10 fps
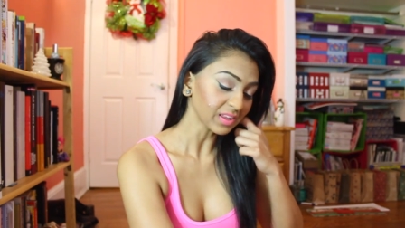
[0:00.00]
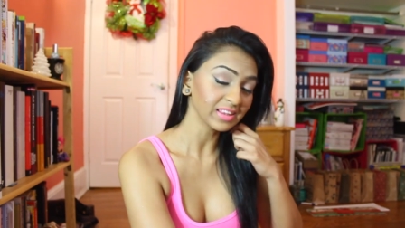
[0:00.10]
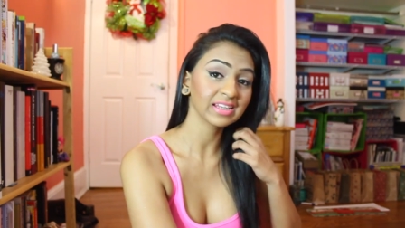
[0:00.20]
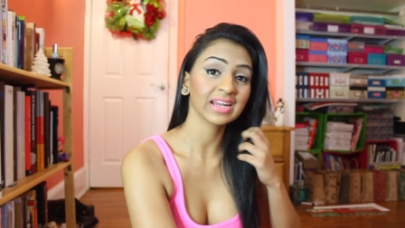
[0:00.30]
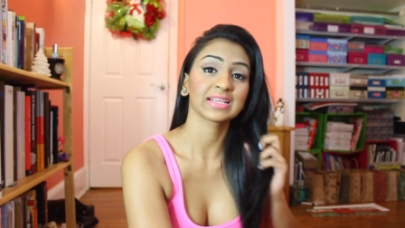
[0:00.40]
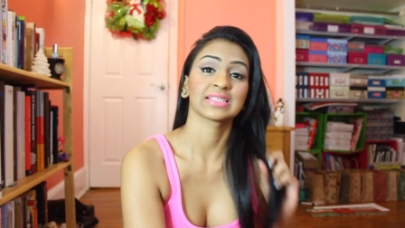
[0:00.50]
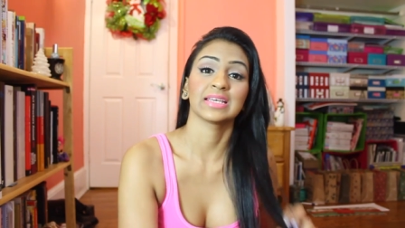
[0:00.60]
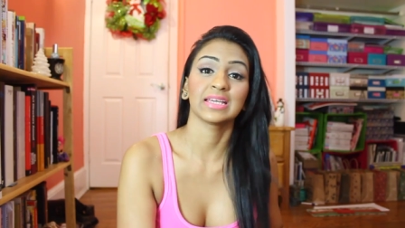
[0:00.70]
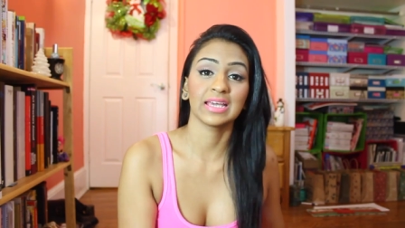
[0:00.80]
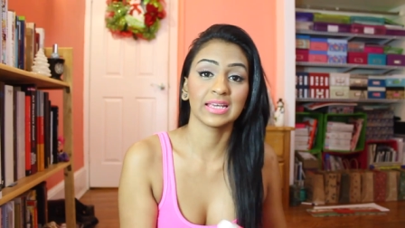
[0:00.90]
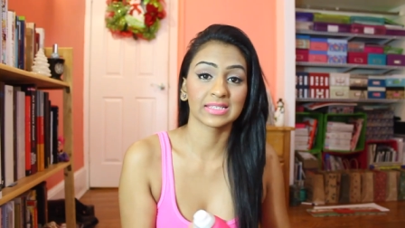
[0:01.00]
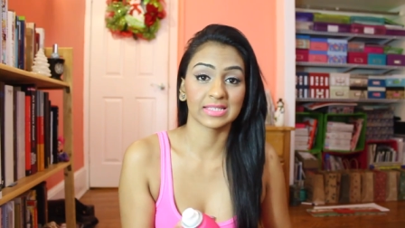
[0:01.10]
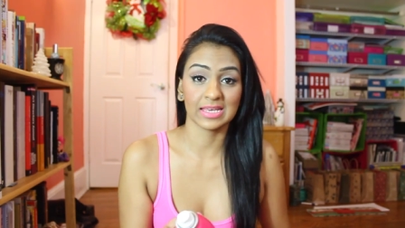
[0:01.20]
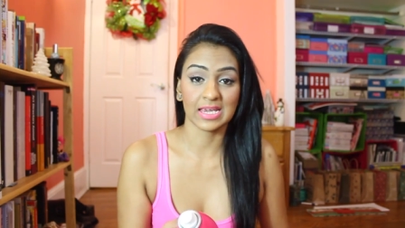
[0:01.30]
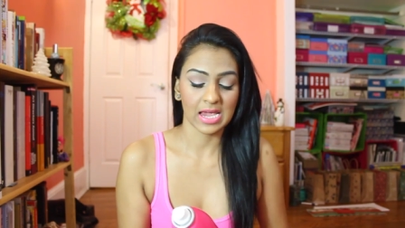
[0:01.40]
The next thing
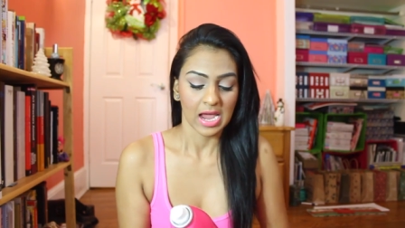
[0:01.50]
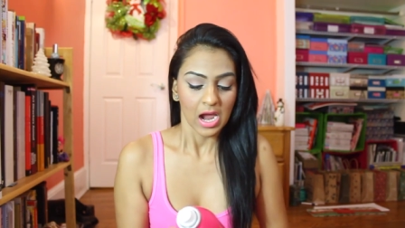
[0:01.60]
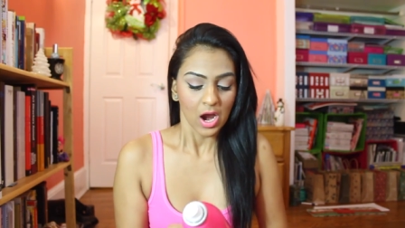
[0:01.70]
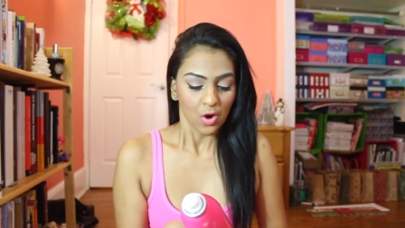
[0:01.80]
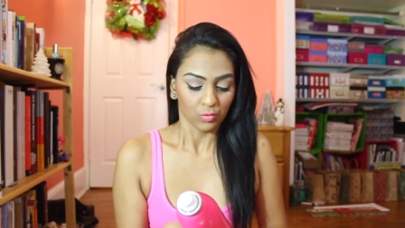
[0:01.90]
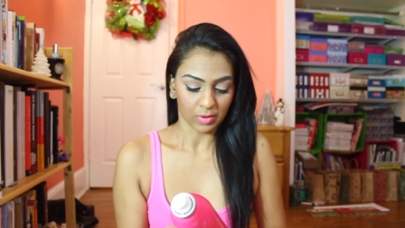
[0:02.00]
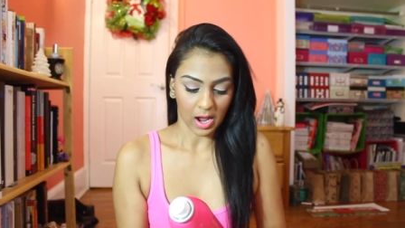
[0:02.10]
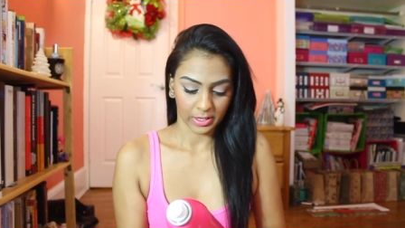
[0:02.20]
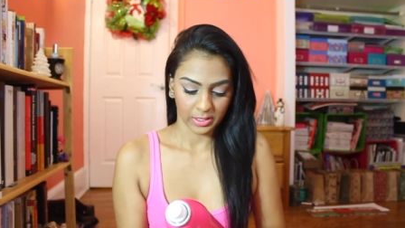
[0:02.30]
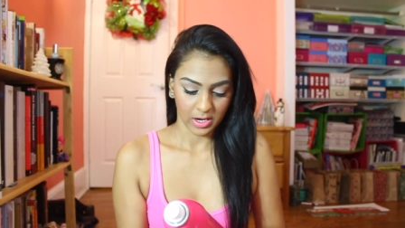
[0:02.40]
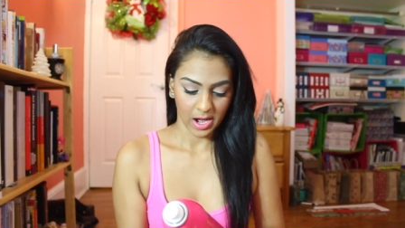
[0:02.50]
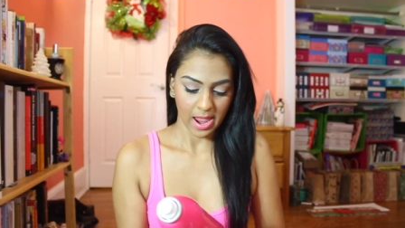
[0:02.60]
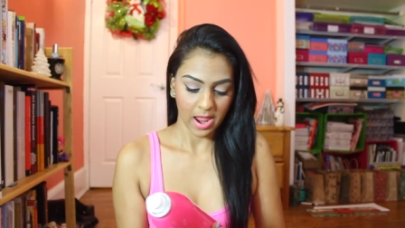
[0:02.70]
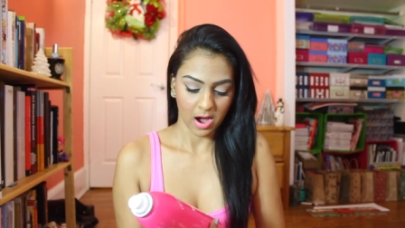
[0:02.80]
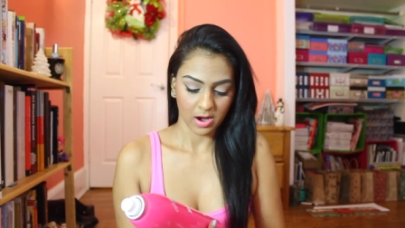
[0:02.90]
is the Rock Your
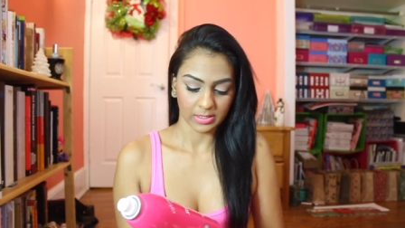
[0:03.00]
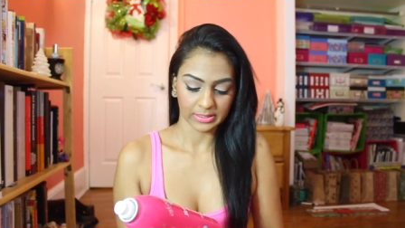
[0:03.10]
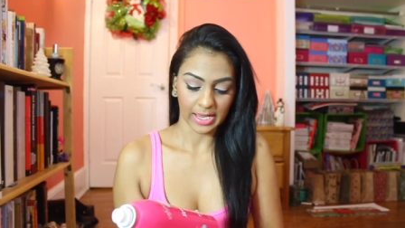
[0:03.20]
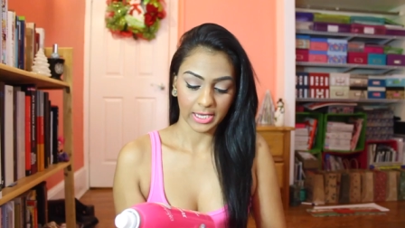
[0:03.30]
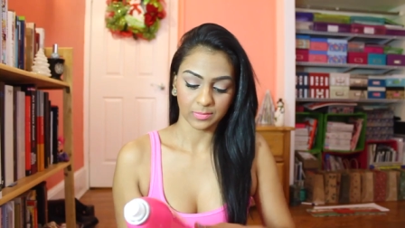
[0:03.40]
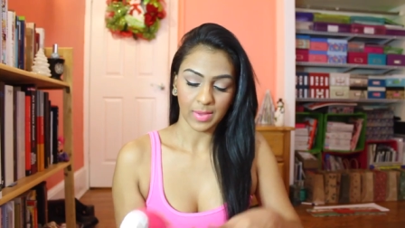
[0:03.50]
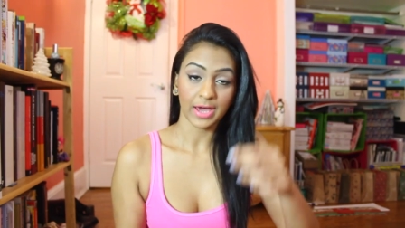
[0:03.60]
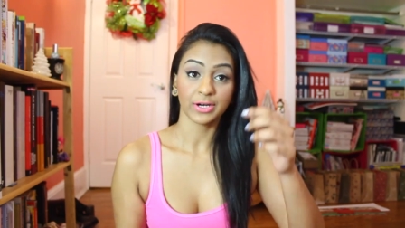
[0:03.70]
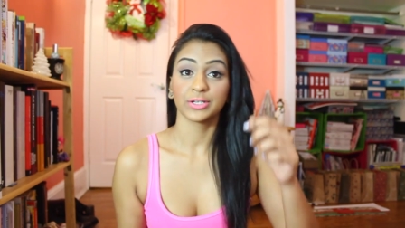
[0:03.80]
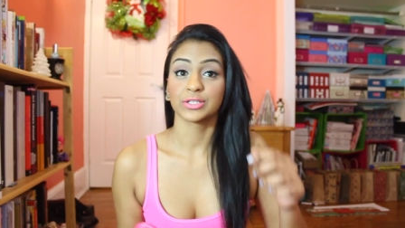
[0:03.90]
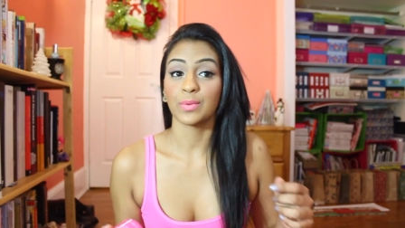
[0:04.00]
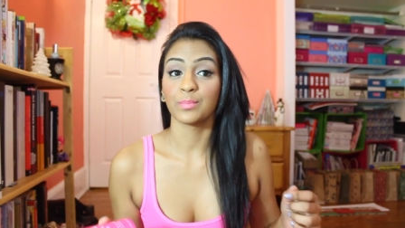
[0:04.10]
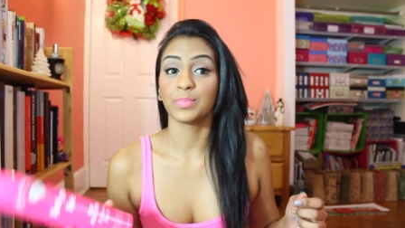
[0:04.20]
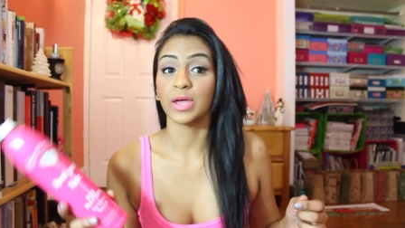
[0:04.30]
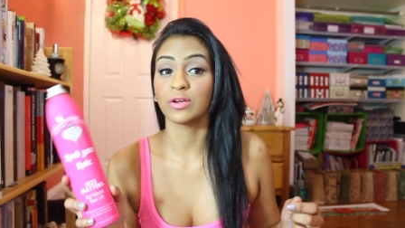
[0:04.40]
Hair Size Matters
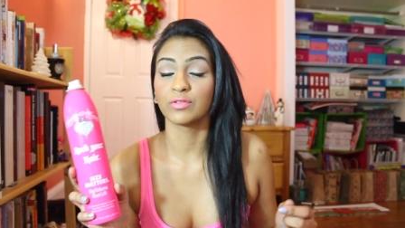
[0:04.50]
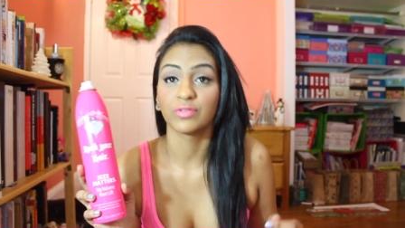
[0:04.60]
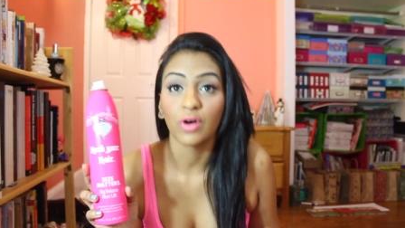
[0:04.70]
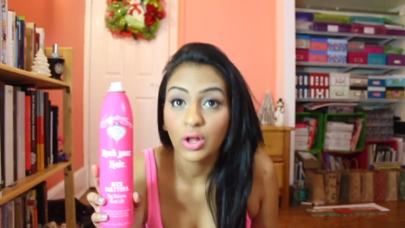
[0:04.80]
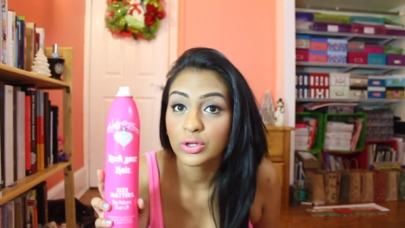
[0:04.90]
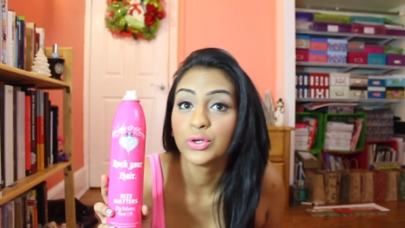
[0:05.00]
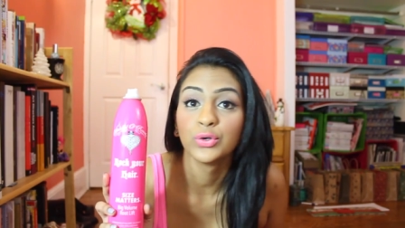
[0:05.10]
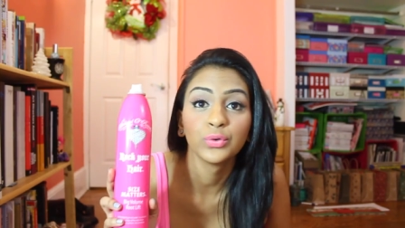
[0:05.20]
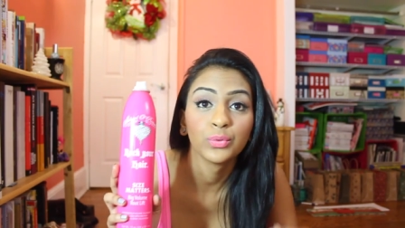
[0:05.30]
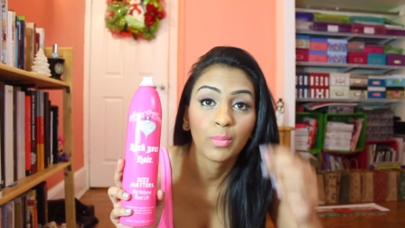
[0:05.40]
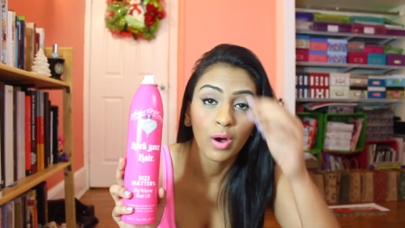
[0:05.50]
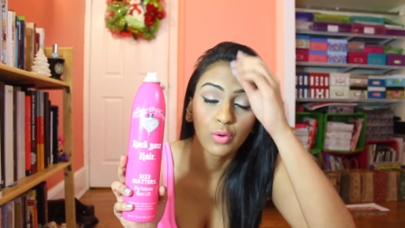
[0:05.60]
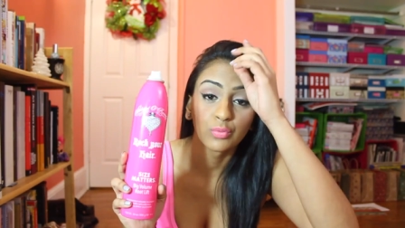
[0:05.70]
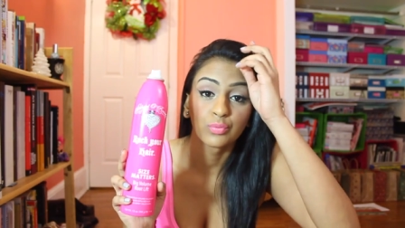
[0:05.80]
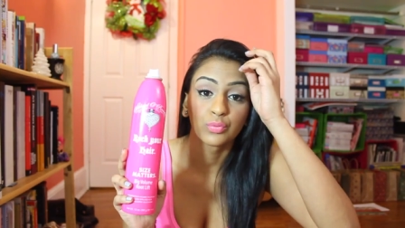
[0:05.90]
Big Volume
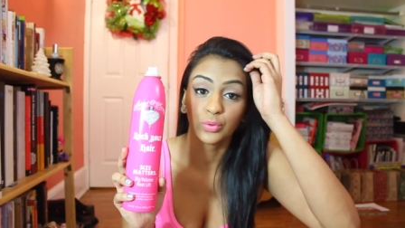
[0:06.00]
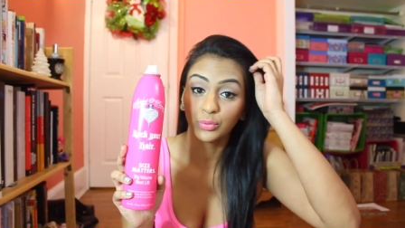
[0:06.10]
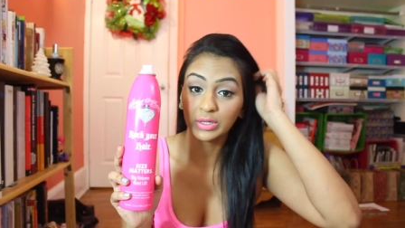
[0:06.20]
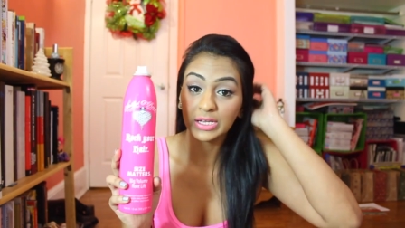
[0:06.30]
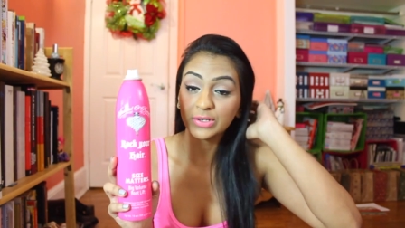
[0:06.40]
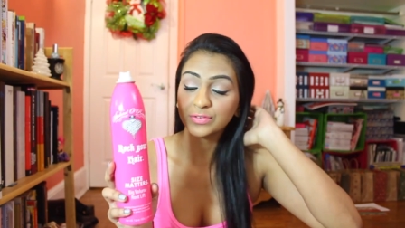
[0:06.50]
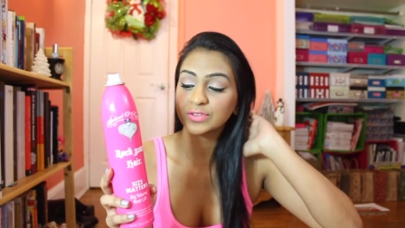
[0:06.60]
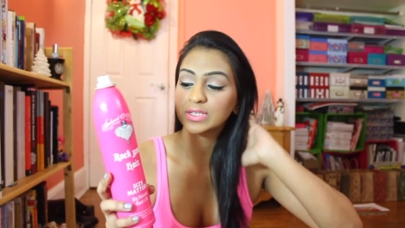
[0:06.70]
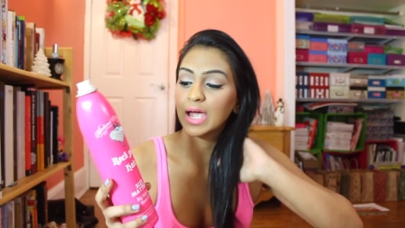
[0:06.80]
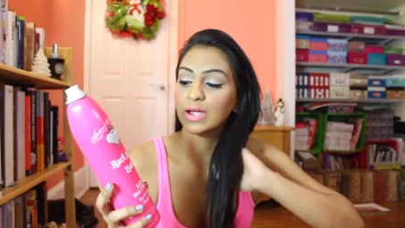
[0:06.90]
Root Lift.